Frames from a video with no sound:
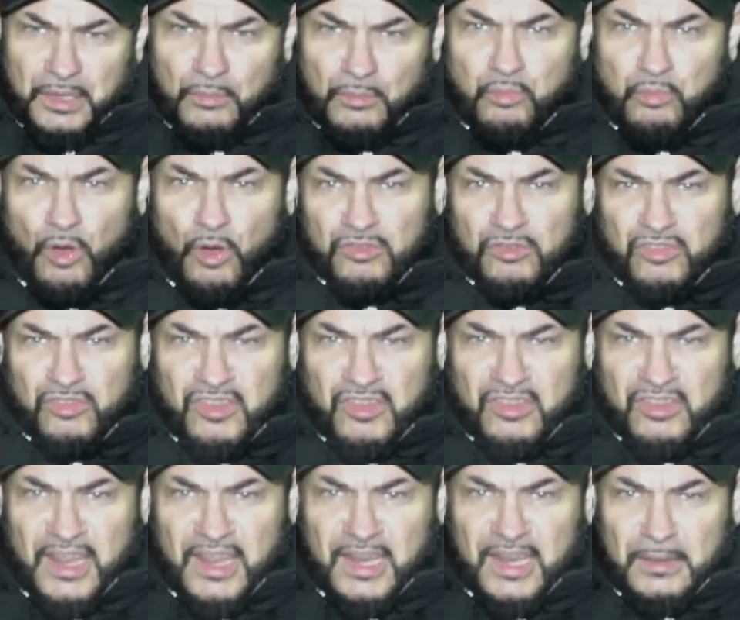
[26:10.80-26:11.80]
are going to watch
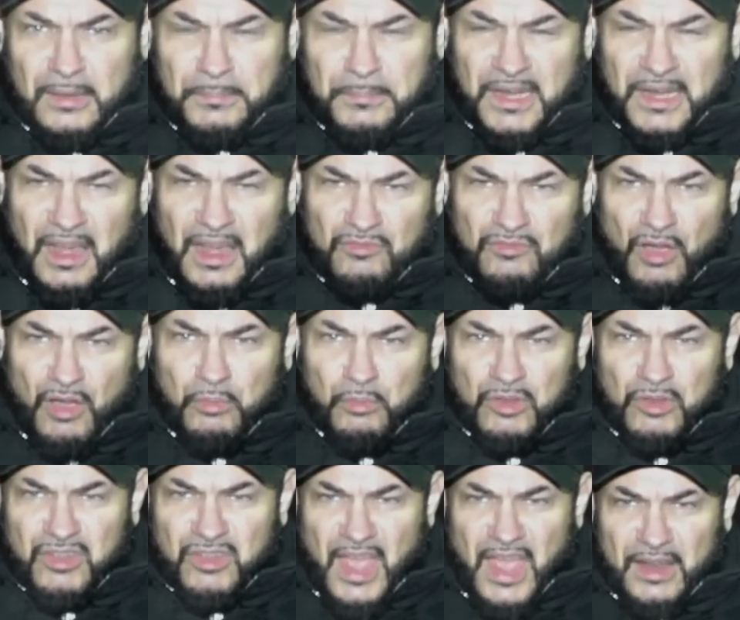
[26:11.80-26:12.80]
this and they're going to be like, "Rob,
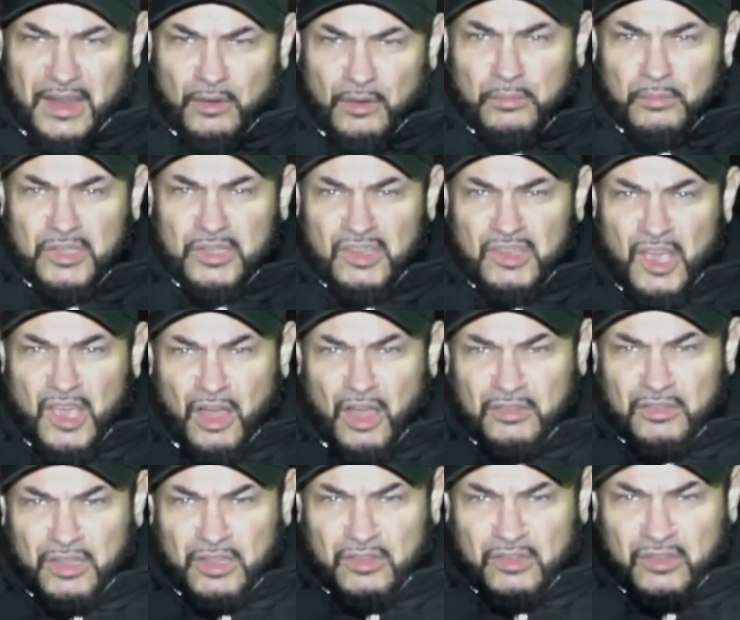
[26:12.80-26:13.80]
what's going on with the
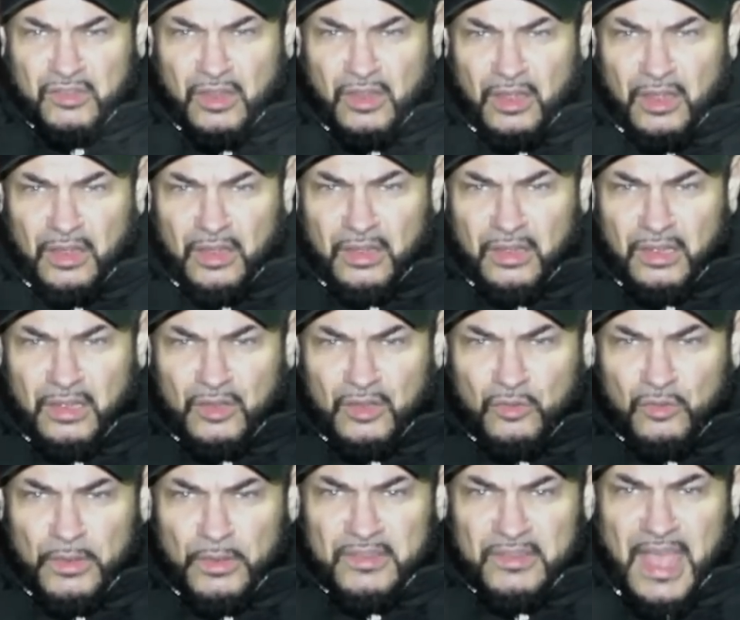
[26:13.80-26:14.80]
artist?
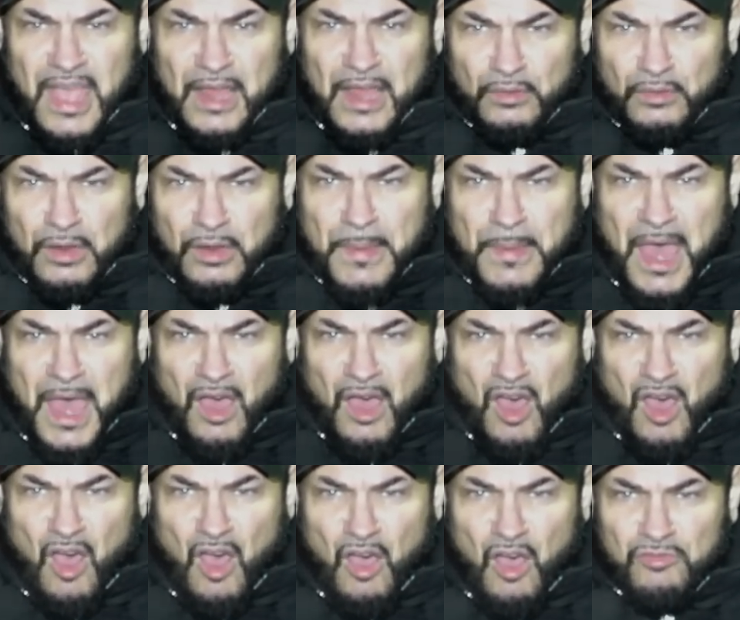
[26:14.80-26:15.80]
He's always going on about
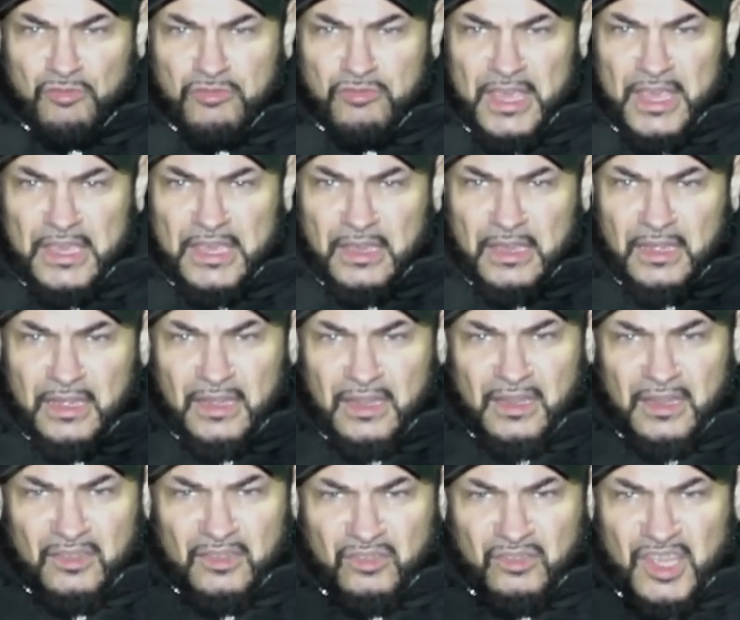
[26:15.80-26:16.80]
RA,
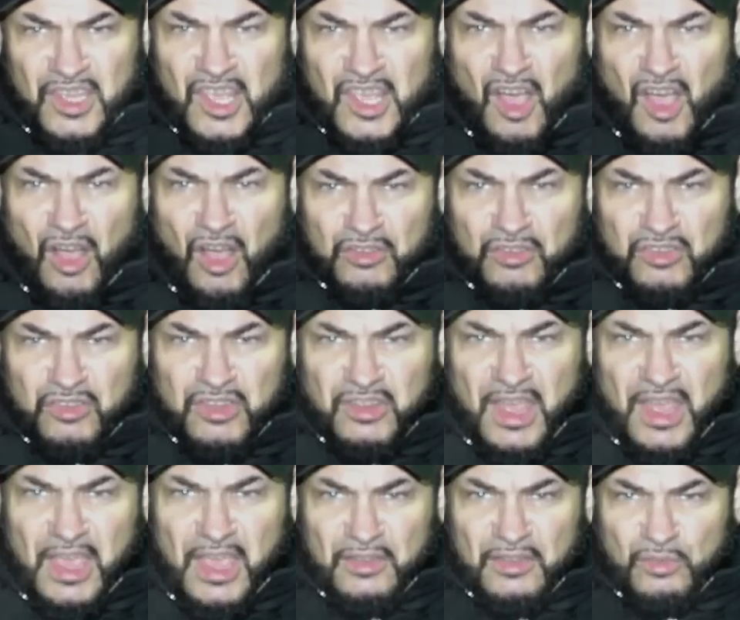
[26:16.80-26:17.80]
DRs,
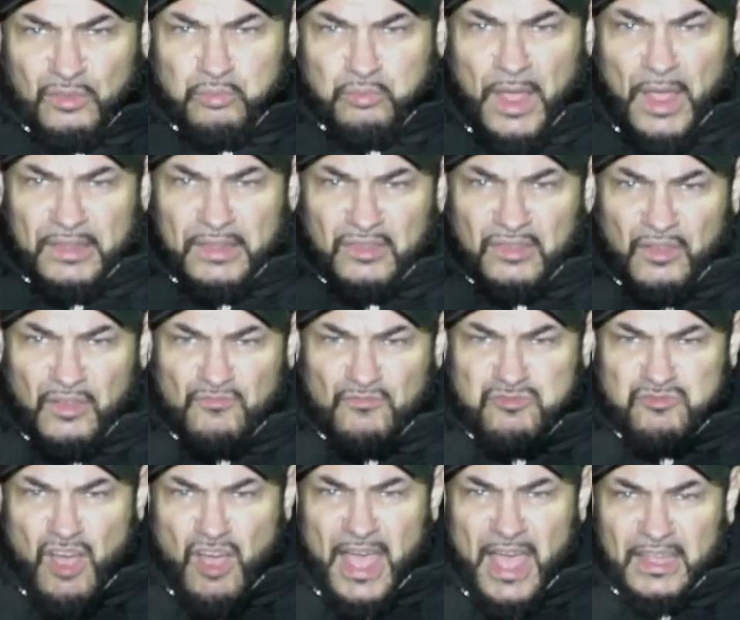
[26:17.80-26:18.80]
S West
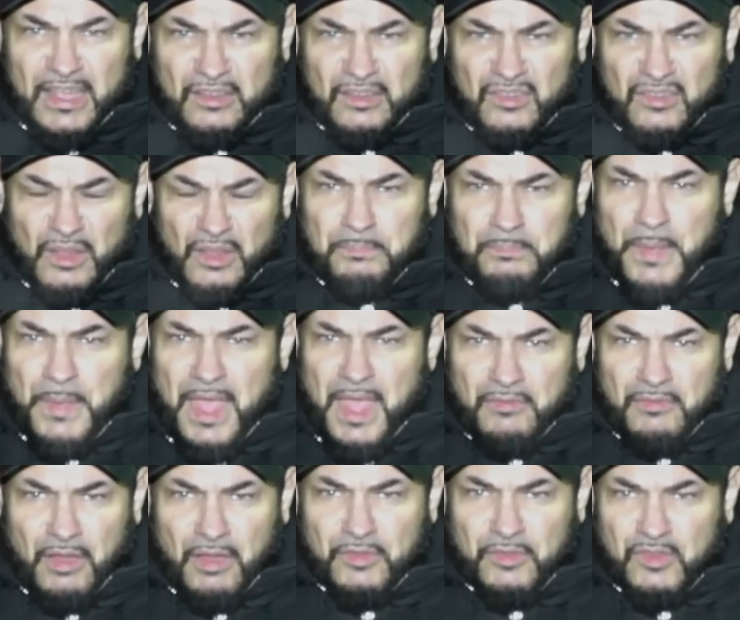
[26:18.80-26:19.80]
and Riots. There were
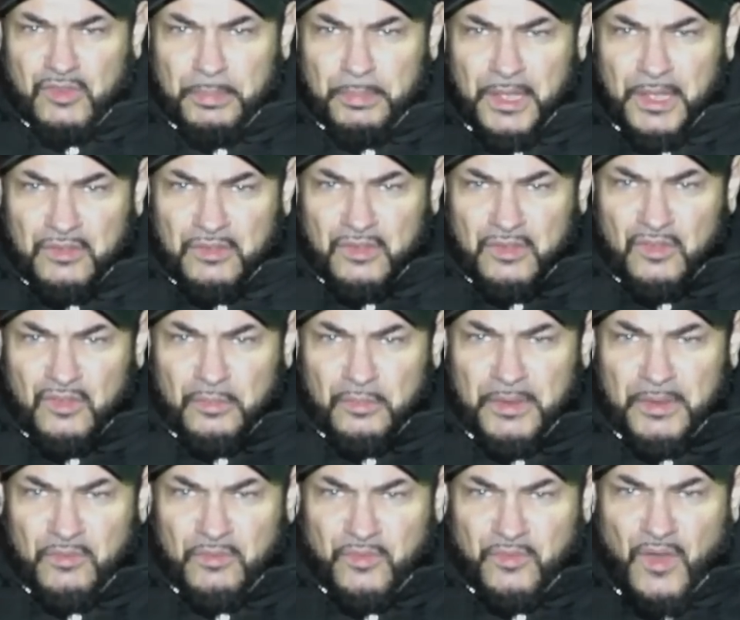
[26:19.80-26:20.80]
bare other spitters that
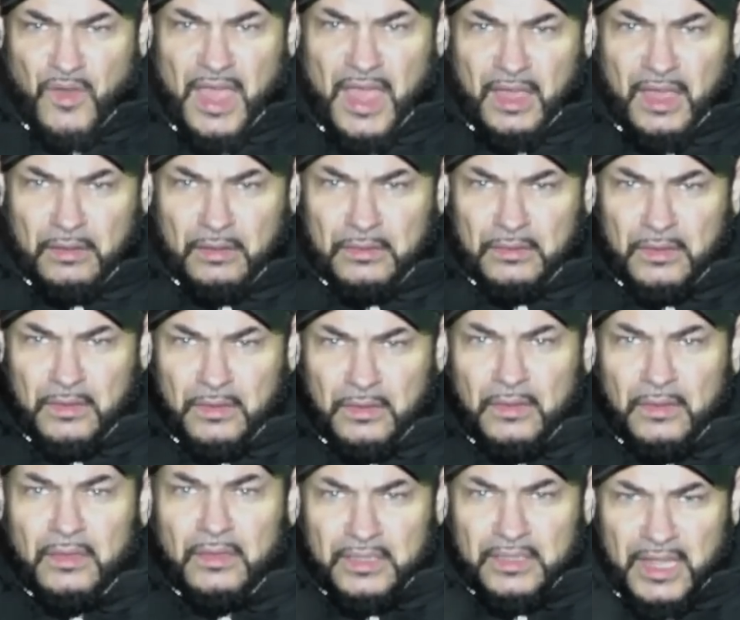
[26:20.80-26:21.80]
spit fire.
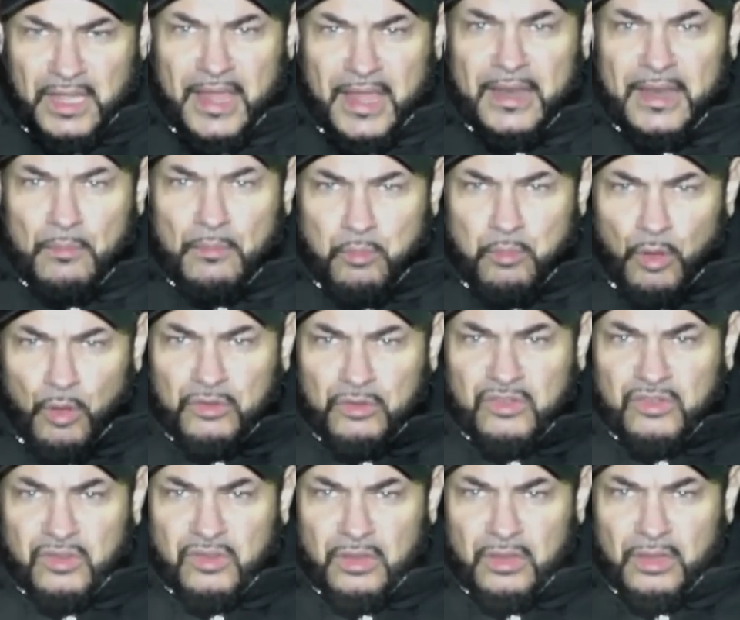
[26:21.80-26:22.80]
Yeah, there
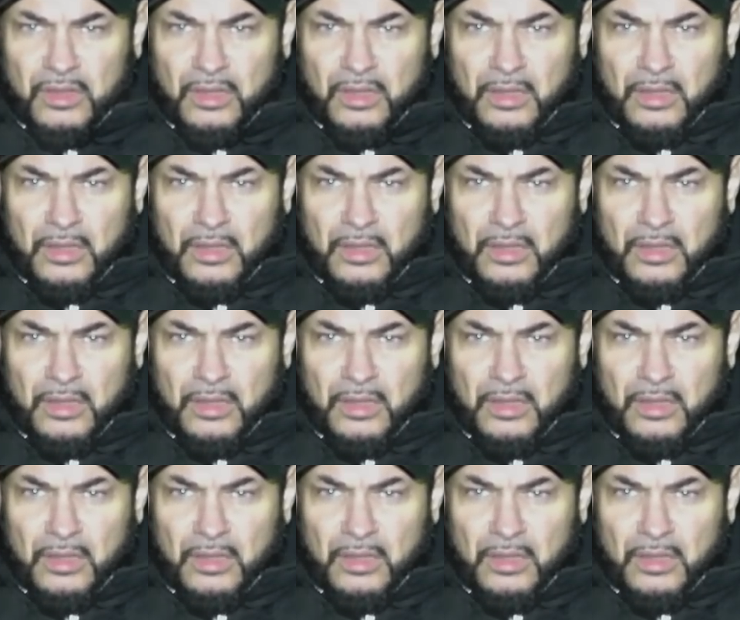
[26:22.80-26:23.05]
was.